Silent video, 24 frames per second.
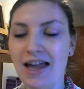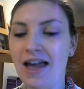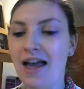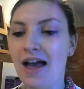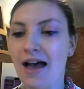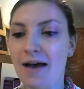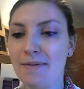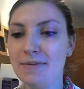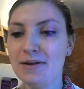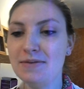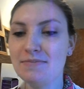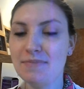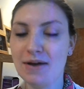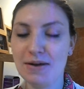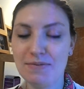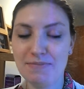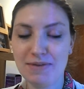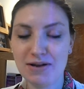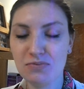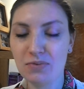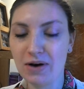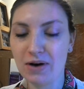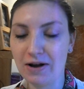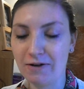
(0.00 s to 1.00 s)
I mean my
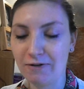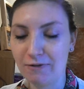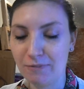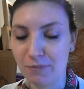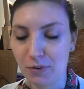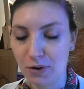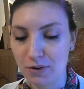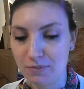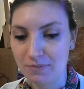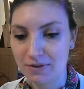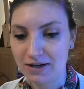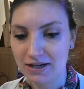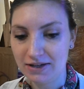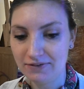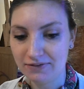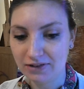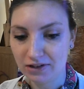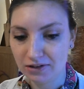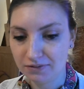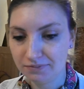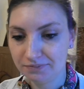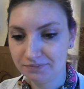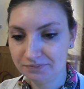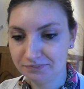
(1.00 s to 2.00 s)
midwife appointment
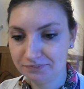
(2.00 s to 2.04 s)
even.